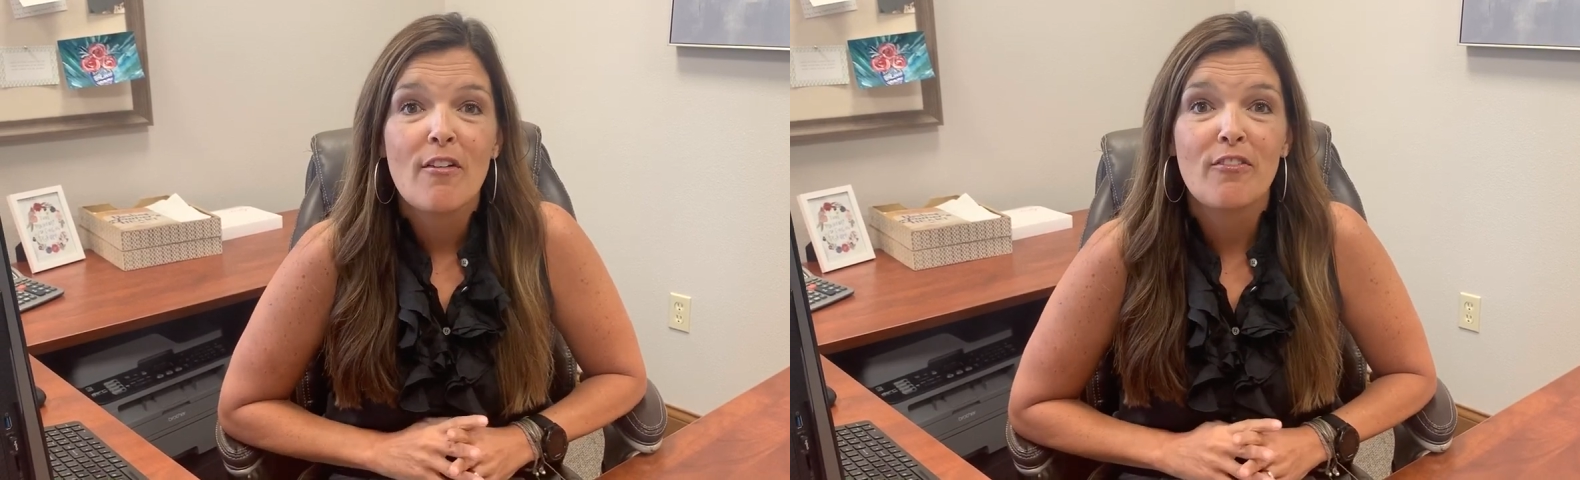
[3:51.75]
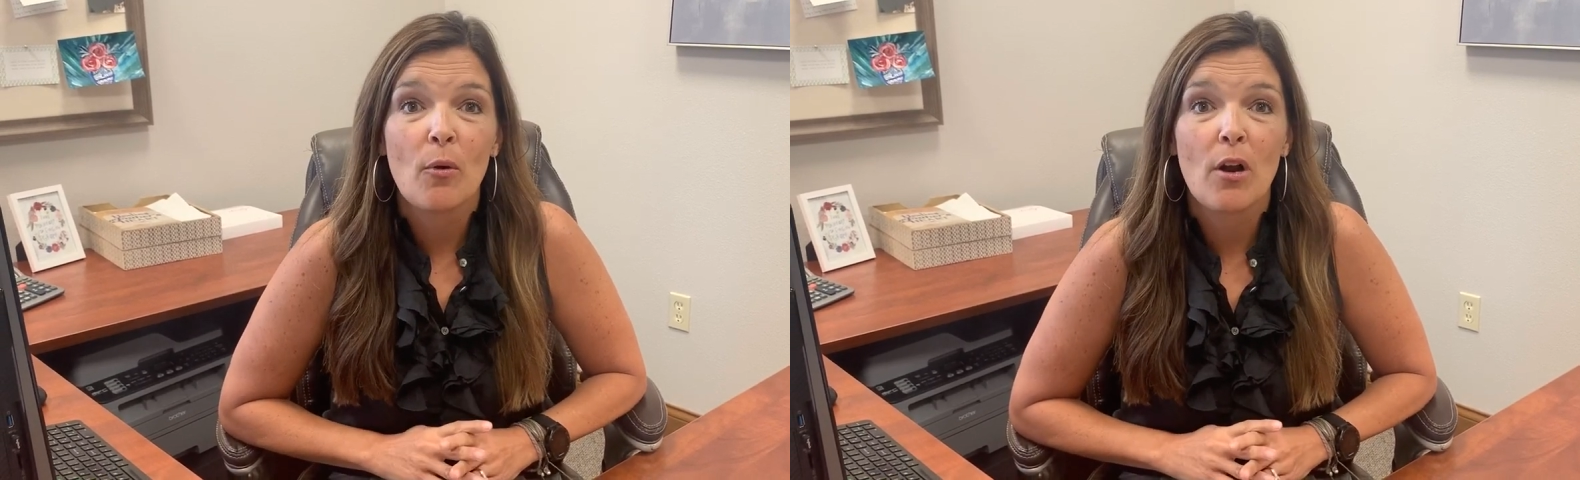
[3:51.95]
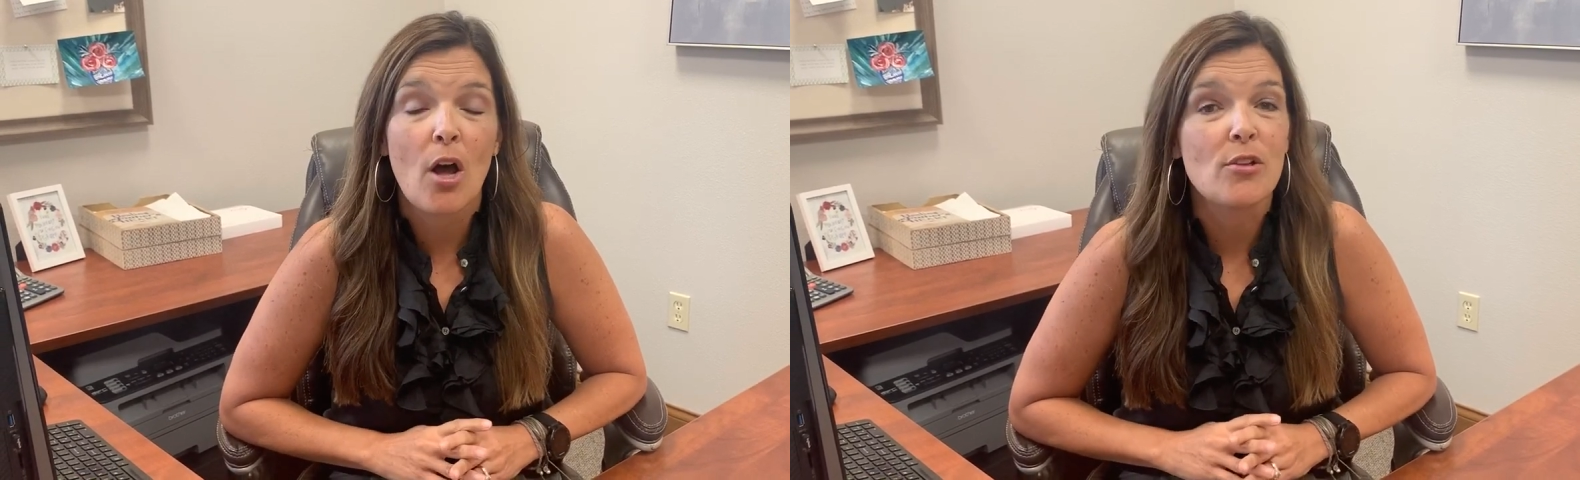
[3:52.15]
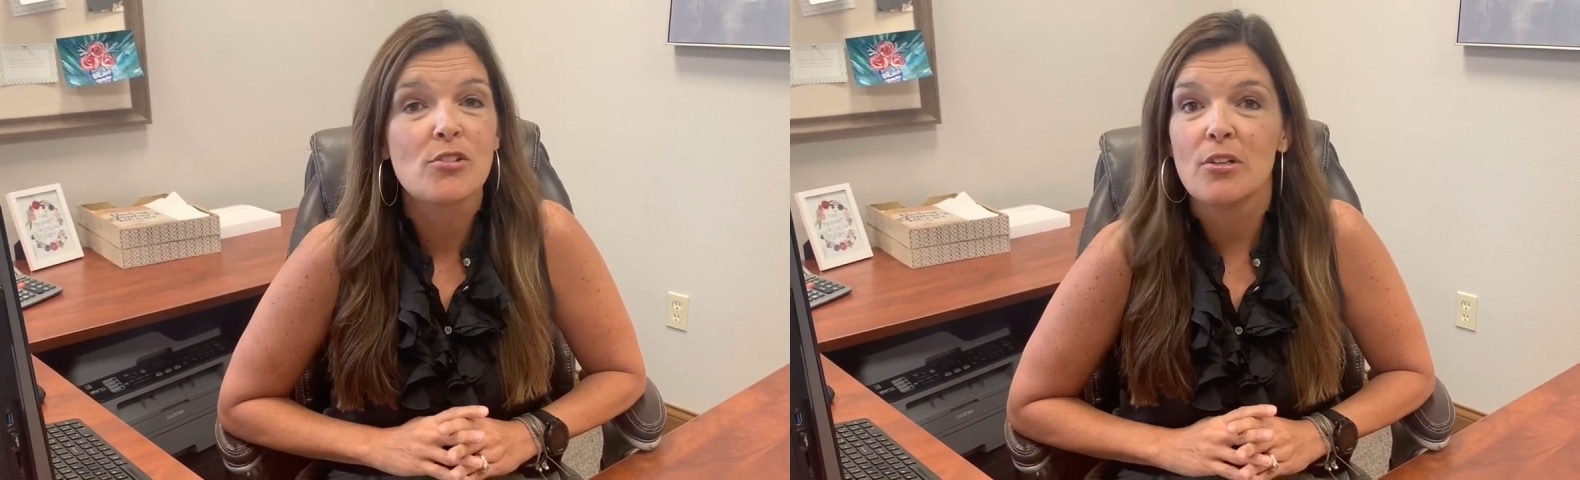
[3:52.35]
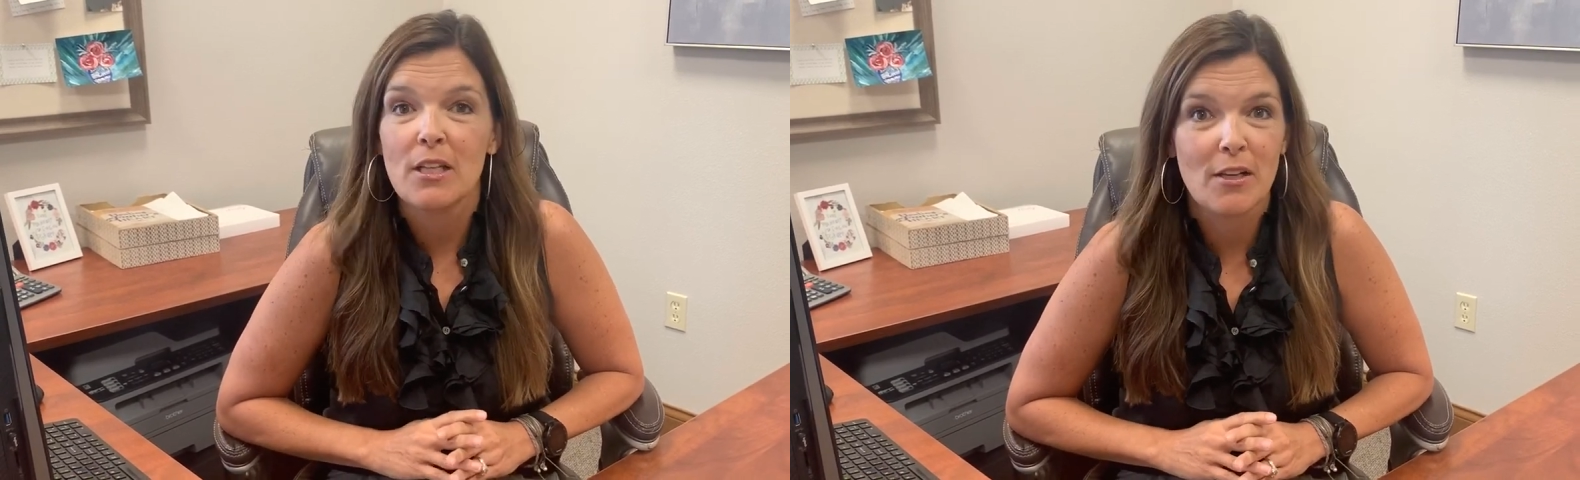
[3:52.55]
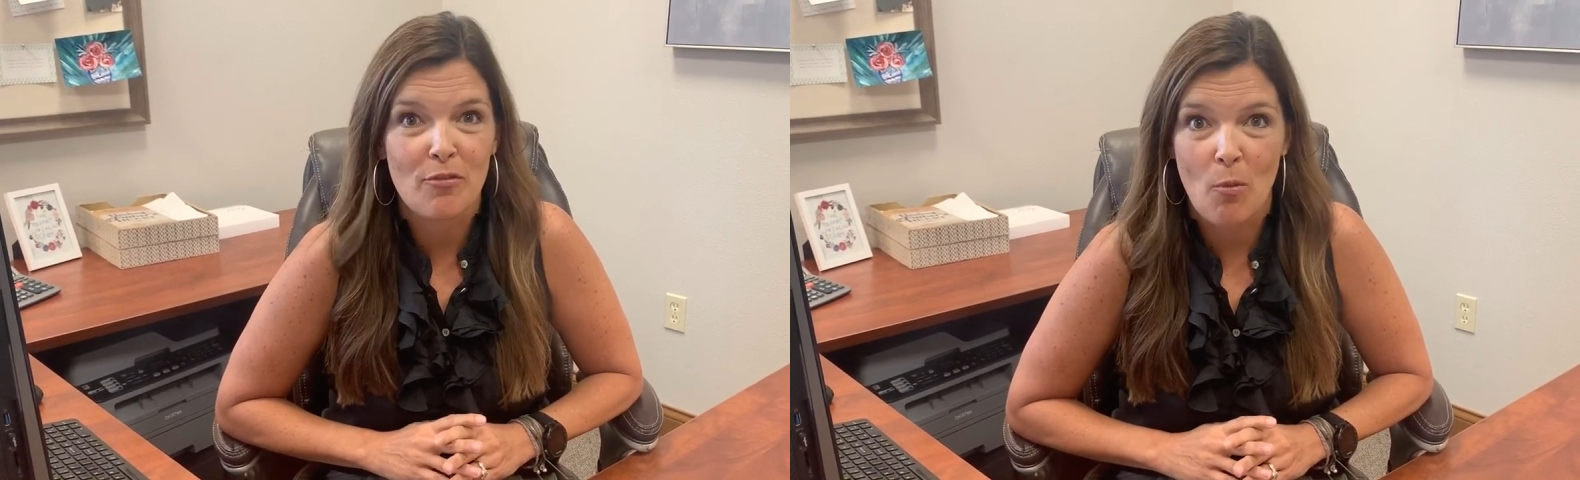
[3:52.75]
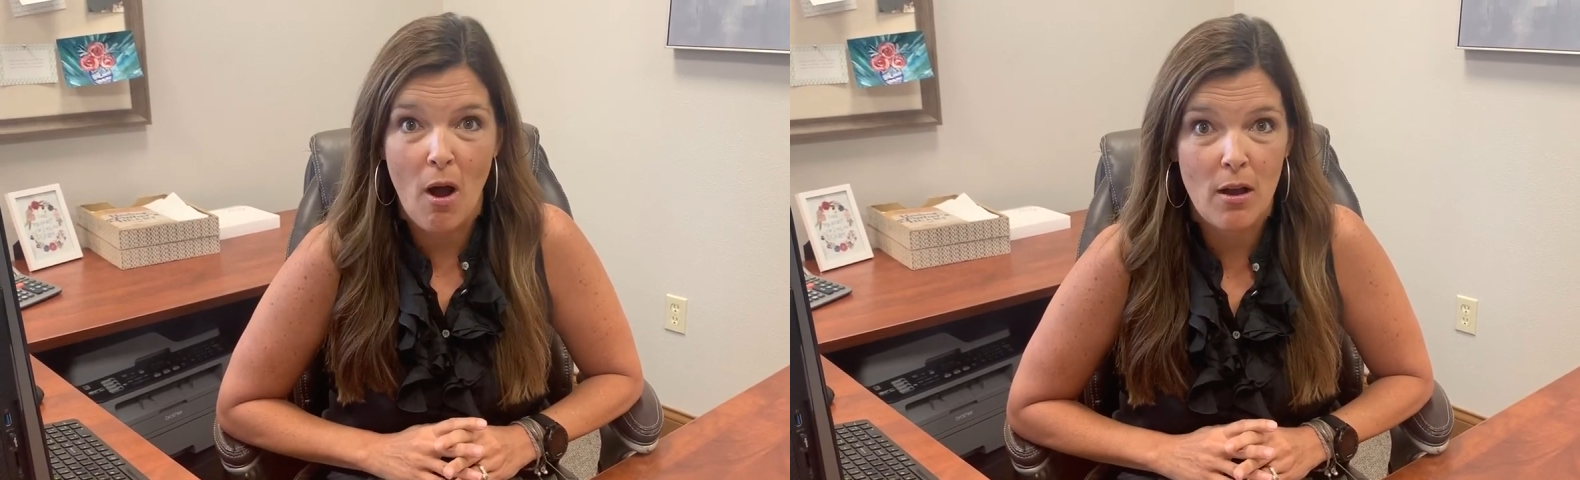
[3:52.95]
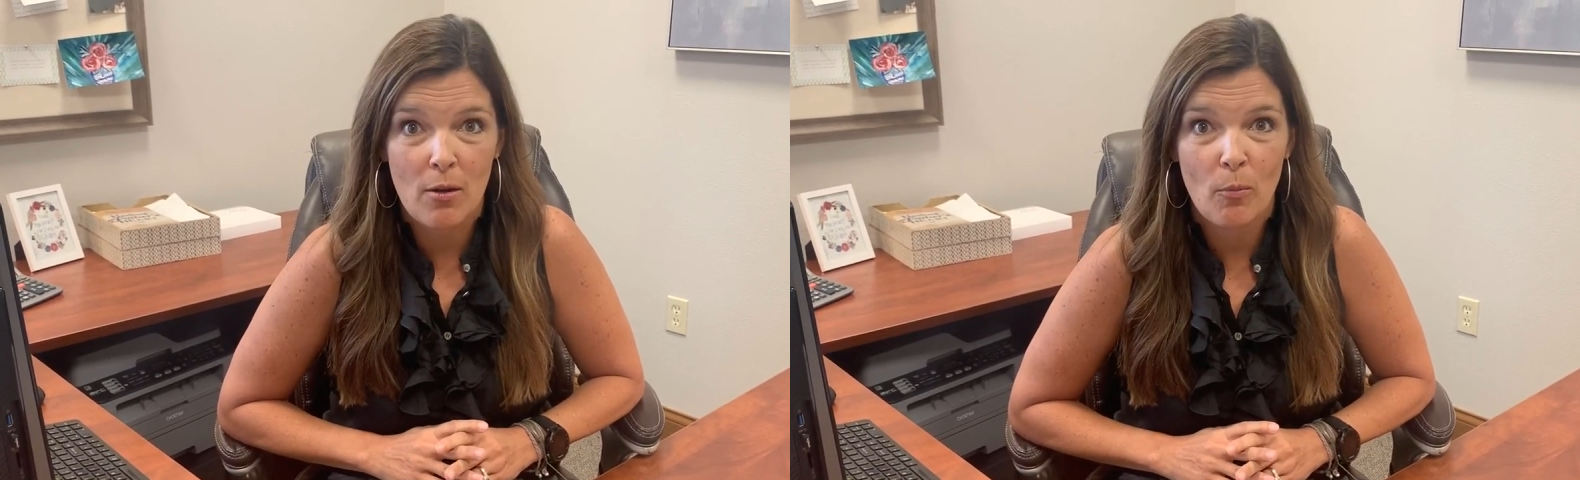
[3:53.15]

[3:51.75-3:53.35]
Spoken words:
for an alternative walk,